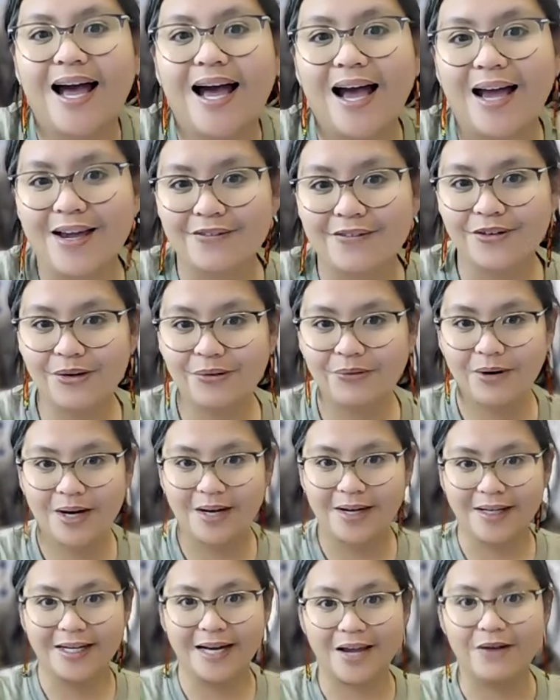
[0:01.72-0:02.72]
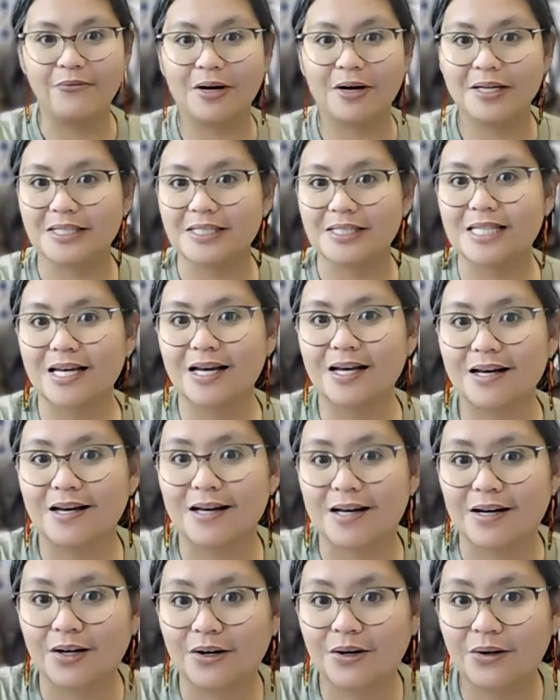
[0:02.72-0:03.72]
Hi everyone. I wanted
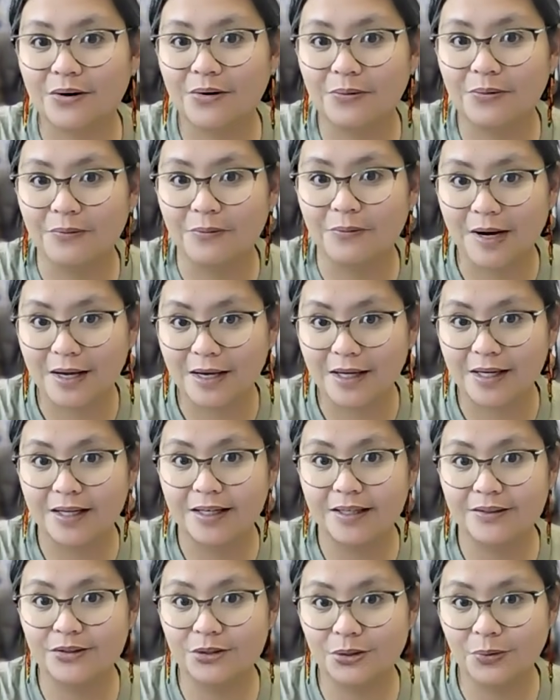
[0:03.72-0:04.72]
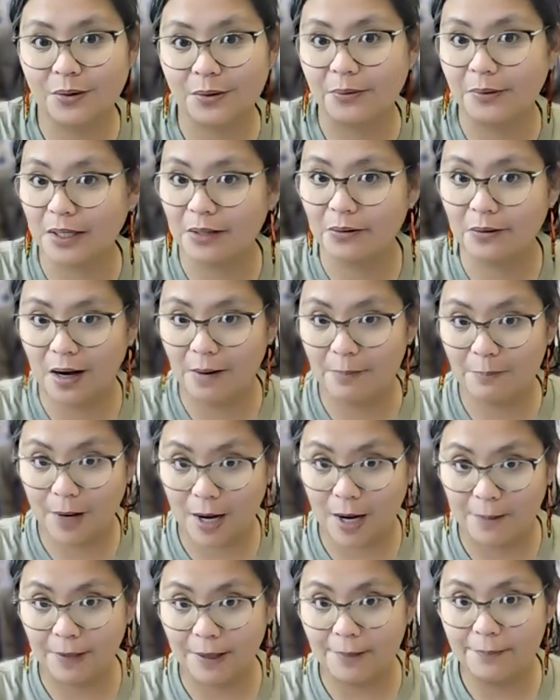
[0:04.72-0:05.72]
to do a quick
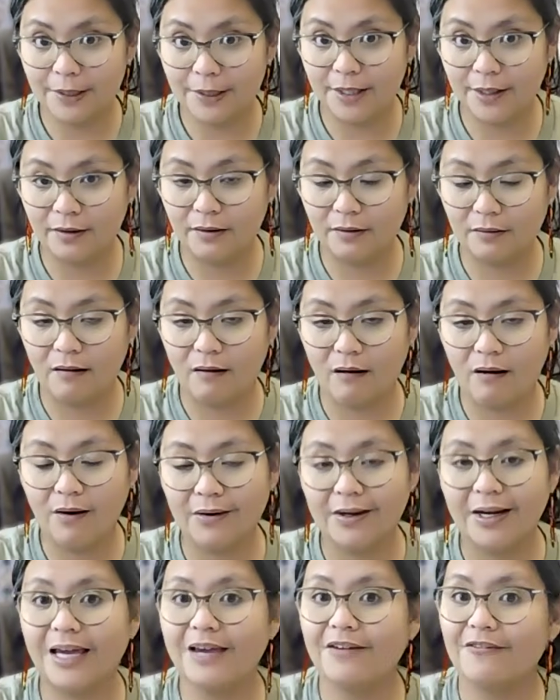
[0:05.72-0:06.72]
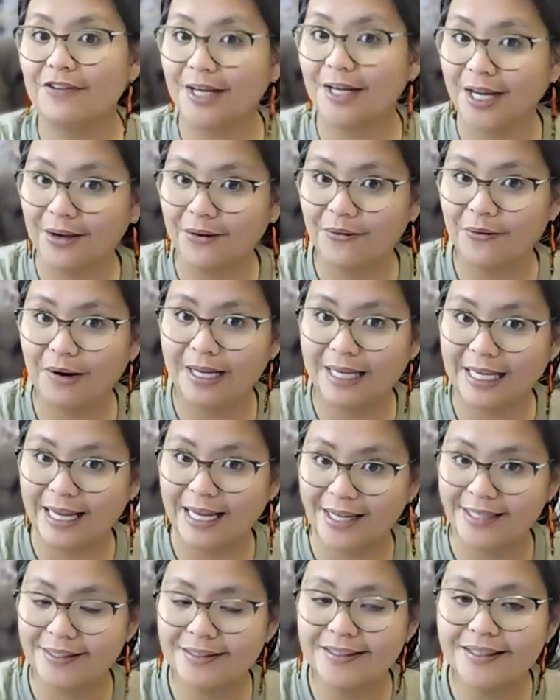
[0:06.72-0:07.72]
pop-up here on a video
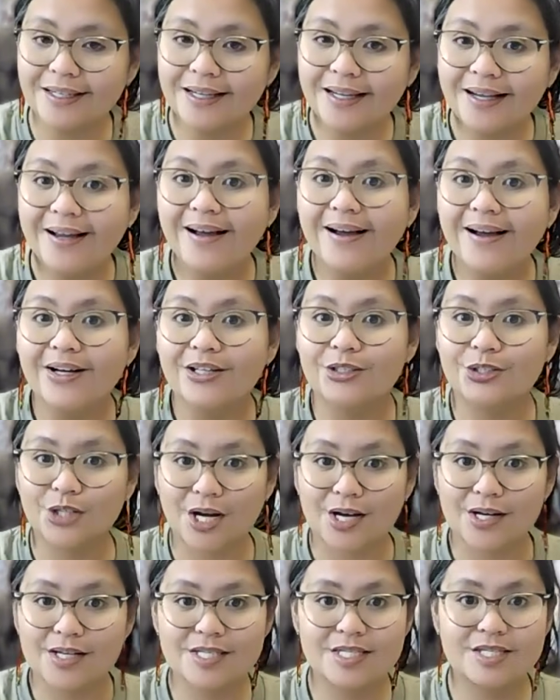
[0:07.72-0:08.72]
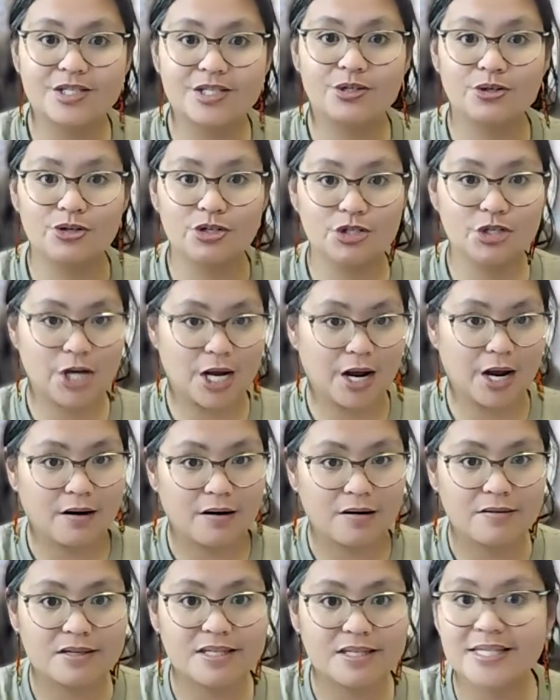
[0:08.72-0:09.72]
again, just to
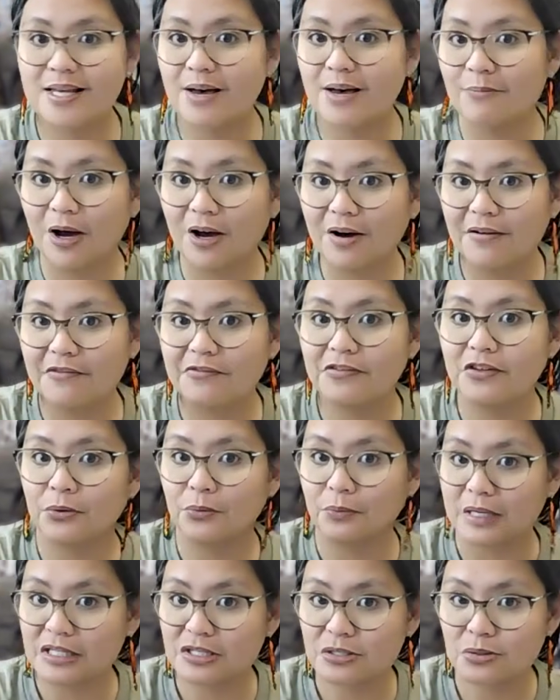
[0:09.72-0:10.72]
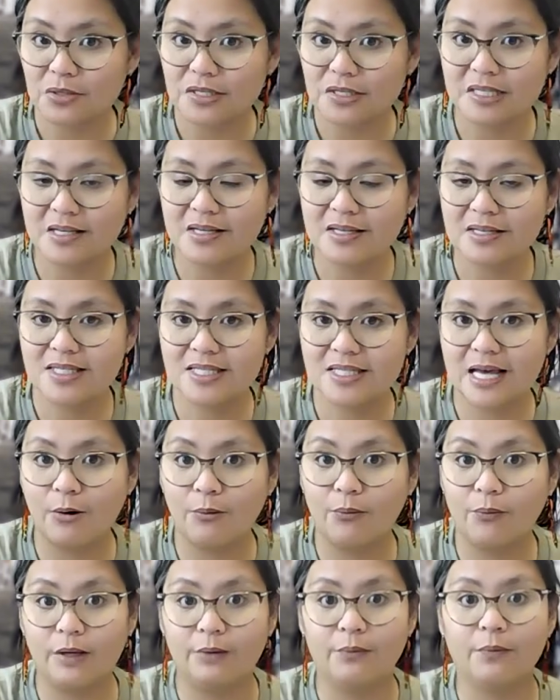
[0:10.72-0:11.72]
share some of the resources
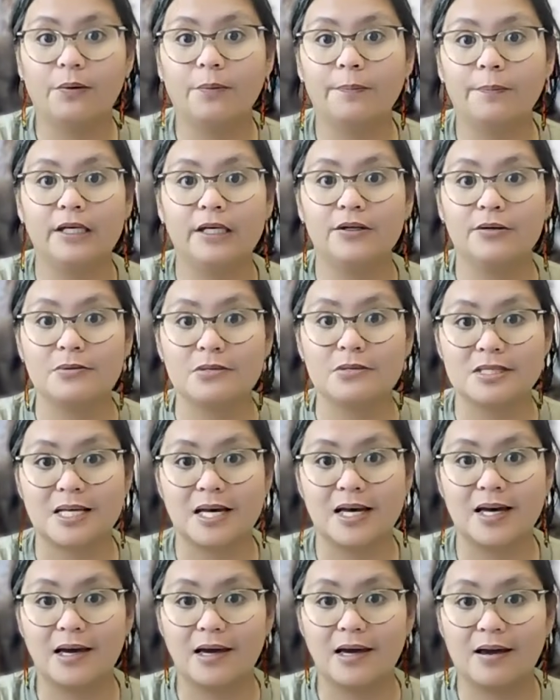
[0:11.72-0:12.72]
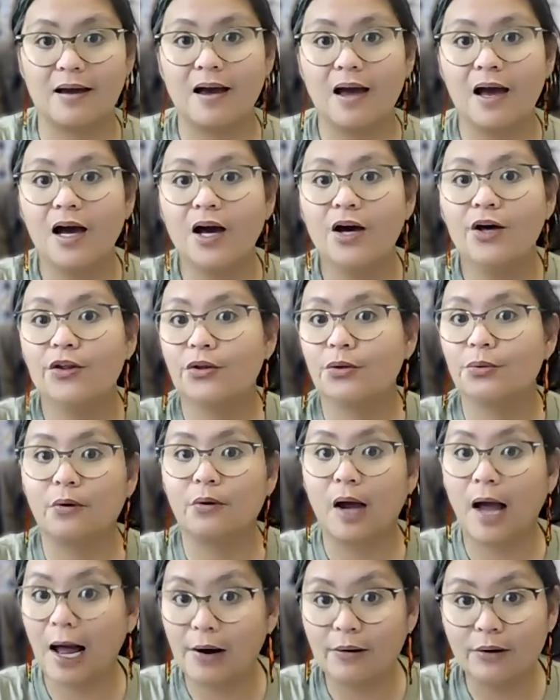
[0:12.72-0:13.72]
that we will be using
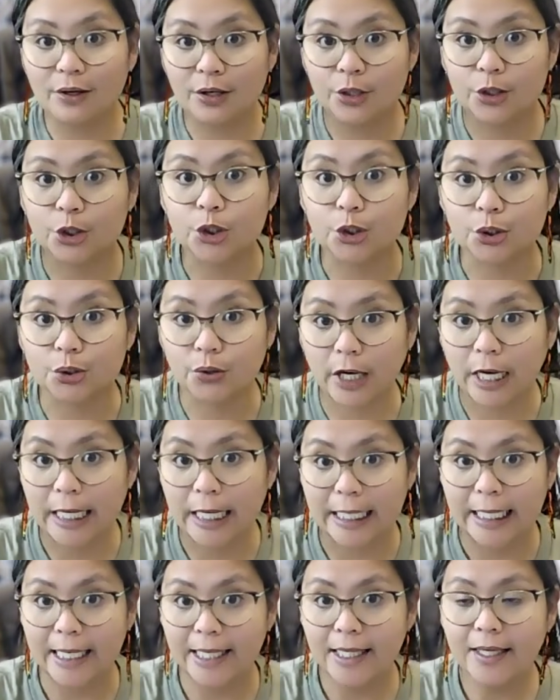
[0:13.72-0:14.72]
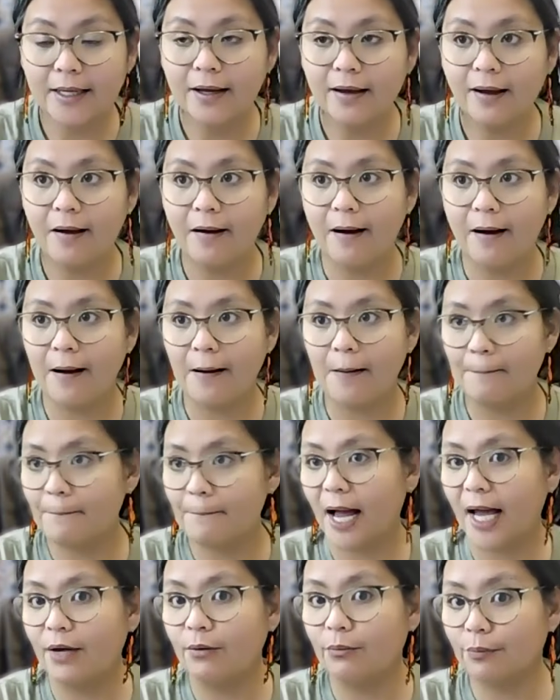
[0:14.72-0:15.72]
throughout our training.
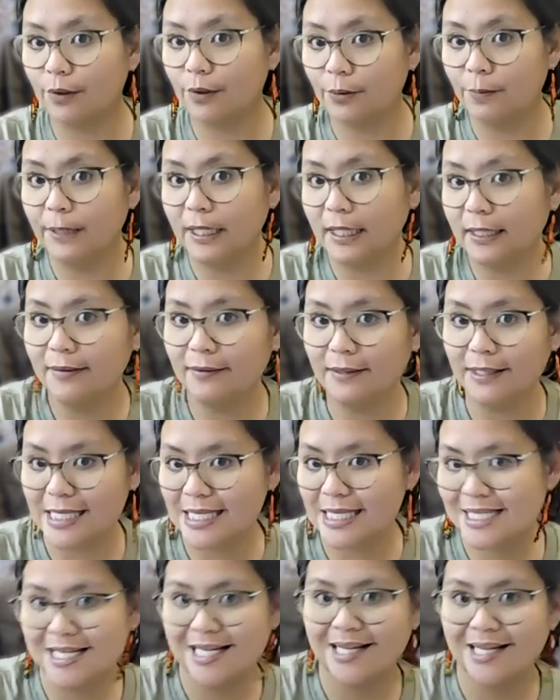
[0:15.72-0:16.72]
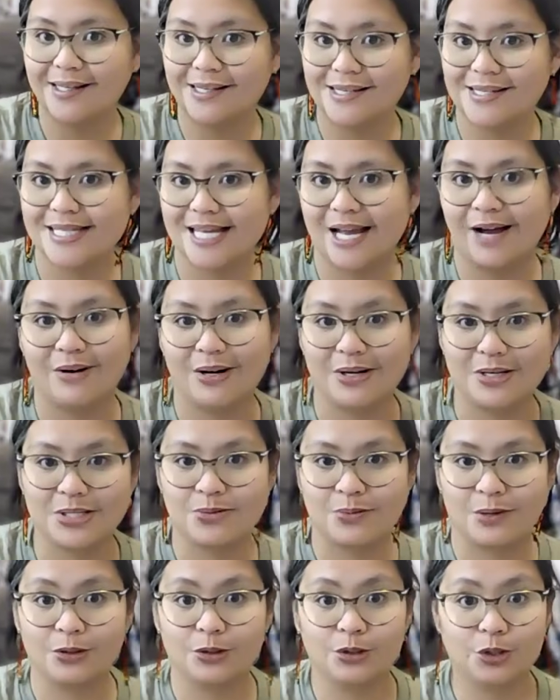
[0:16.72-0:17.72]
I will be listing this down as
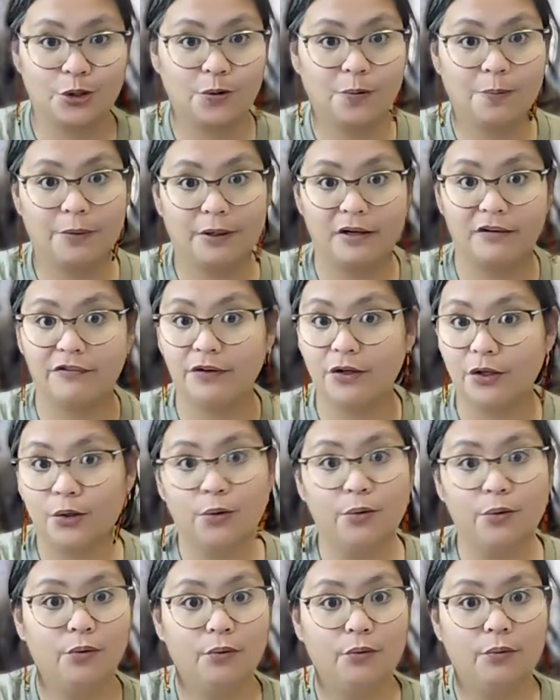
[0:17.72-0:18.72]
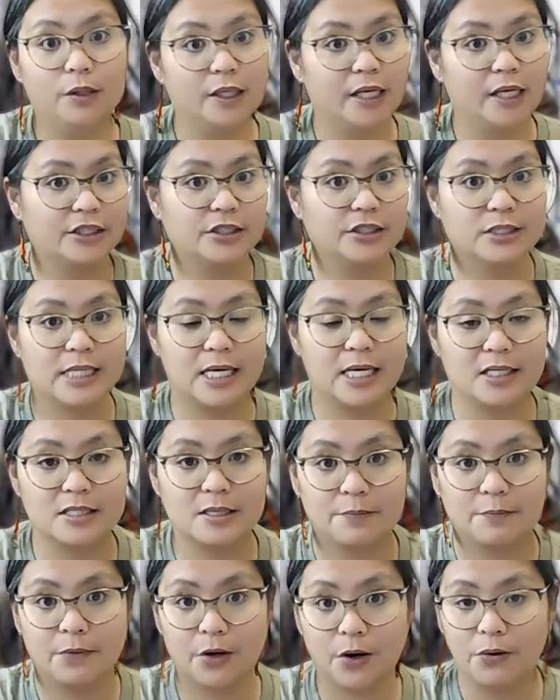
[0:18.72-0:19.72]
well too, but if you would like to take
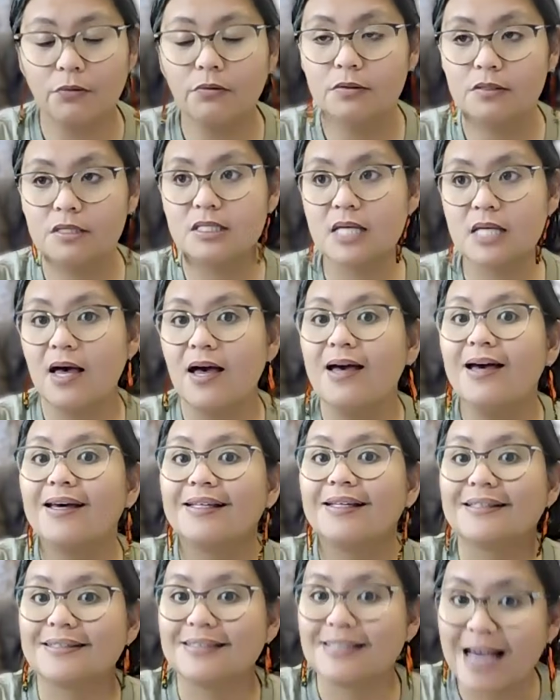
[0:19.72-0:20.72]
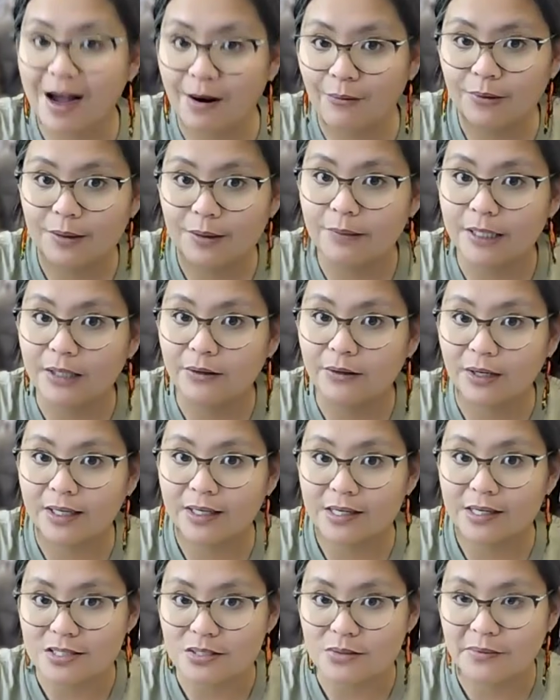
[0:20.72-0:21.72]
some notes, that would be great
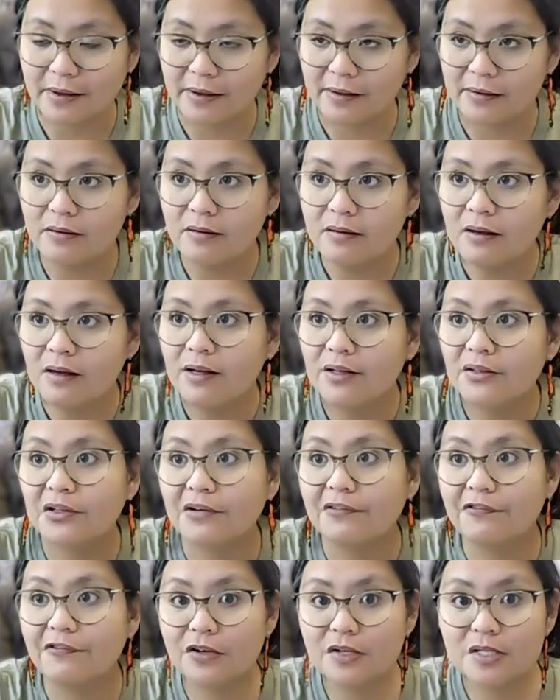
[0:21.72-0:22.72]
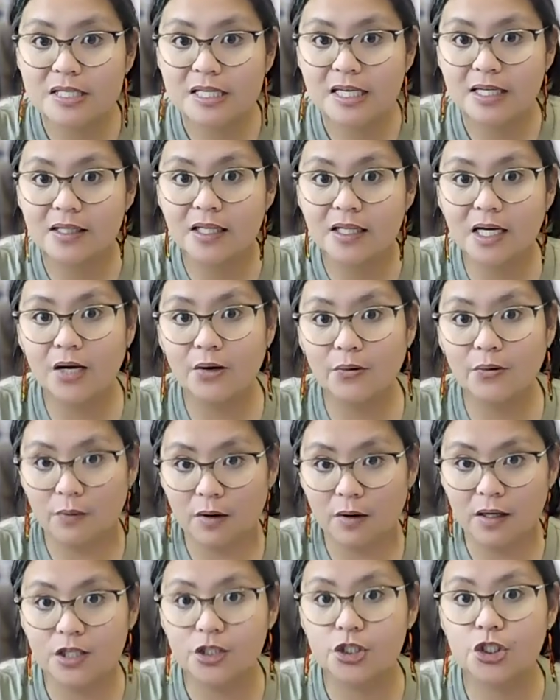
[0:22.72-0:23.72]
as well. The first thing that I
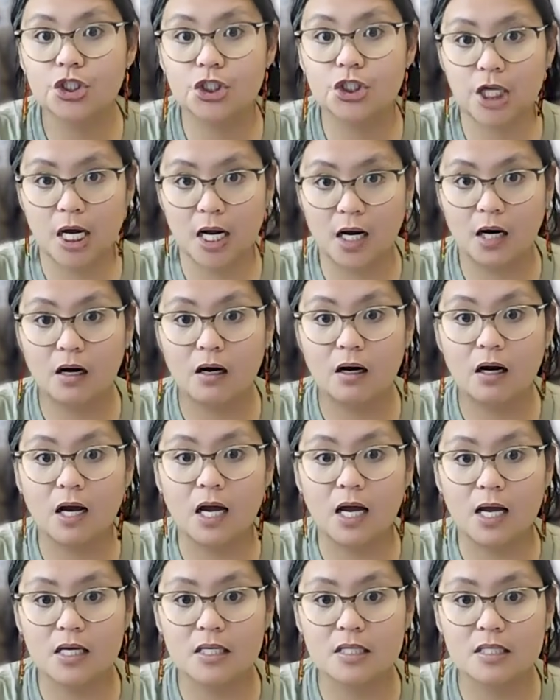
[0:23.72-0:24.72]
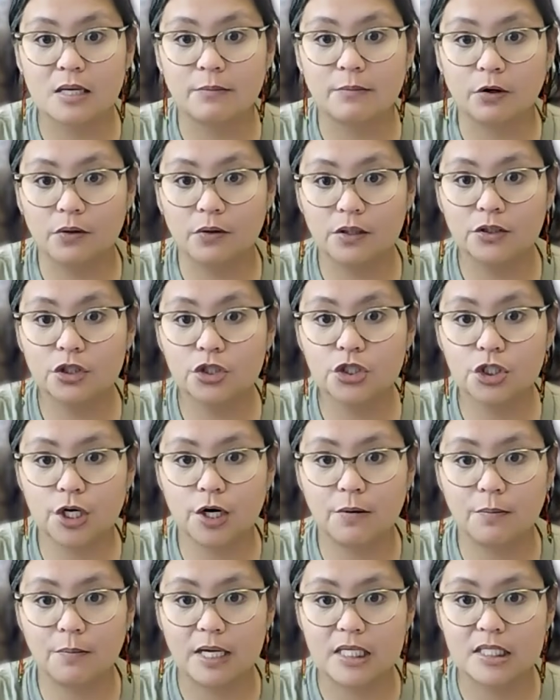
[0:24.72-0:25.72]
want to share is I'm going to
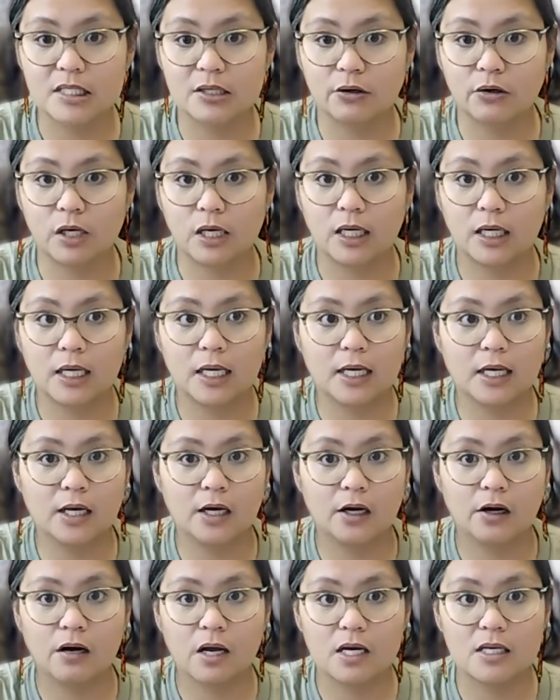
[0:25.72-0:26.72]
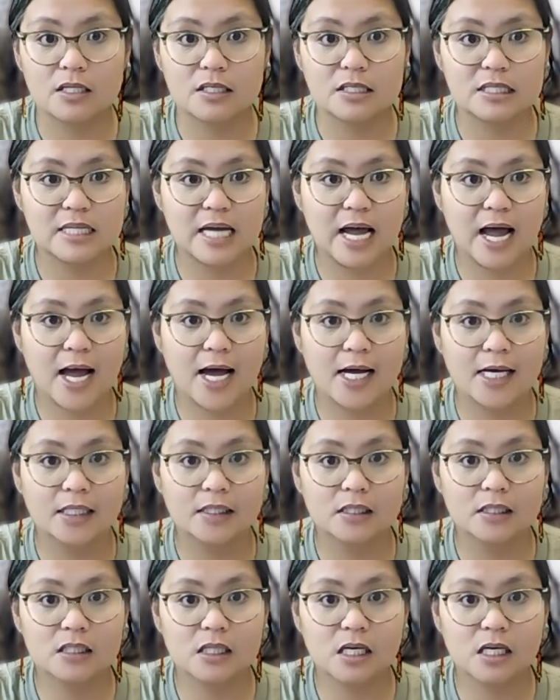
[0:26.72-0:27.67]
share my screen here is that